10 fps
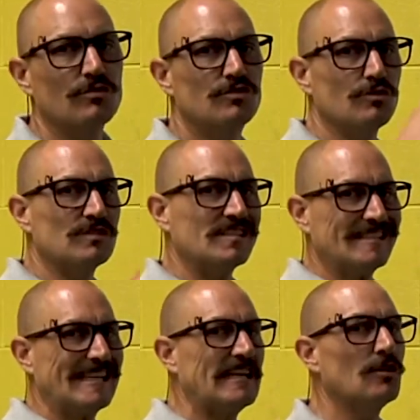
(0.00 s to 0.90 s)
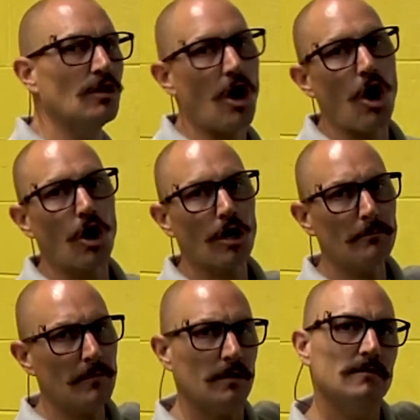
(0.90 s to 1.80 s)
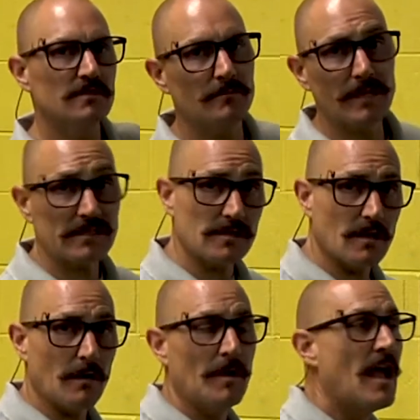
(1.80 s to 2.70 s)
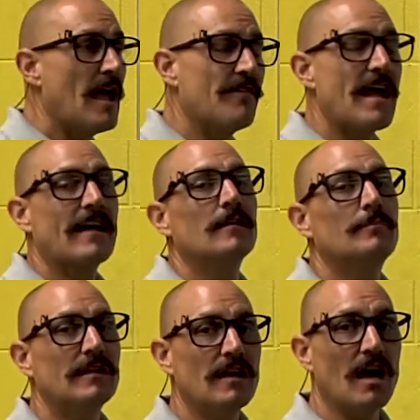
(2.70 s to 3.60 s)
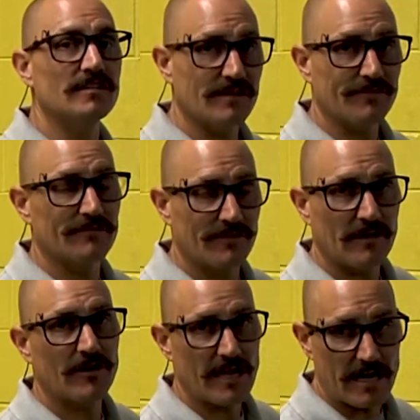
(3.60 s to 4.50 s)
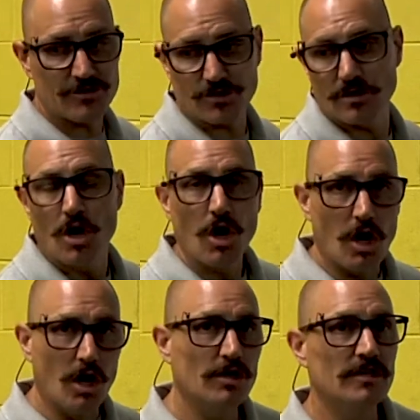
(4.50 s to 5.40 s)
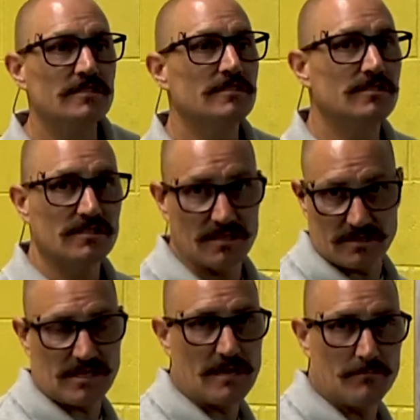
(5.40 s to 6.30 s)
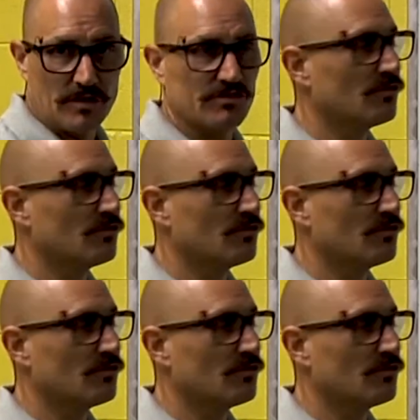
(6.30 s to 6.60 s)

do single arm to mix it up, and that could be a different variation on the same muscle